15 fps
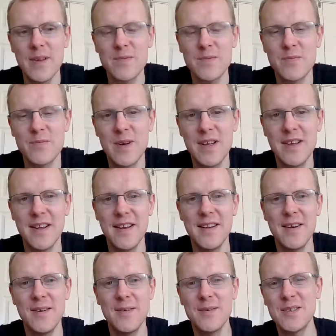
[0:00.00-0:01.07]
that's brilliant. And
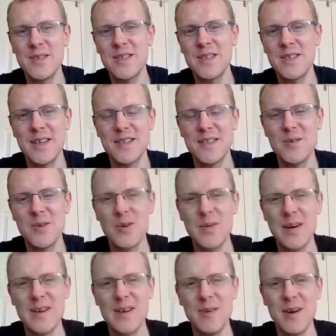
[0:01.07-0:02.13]
I was just going to talk
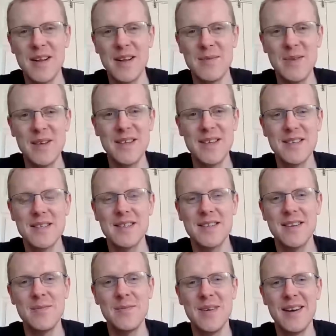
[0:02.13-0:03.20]
about your running because
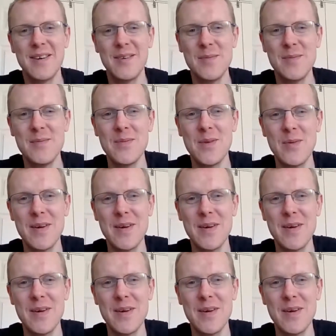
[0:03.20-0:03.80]
I remember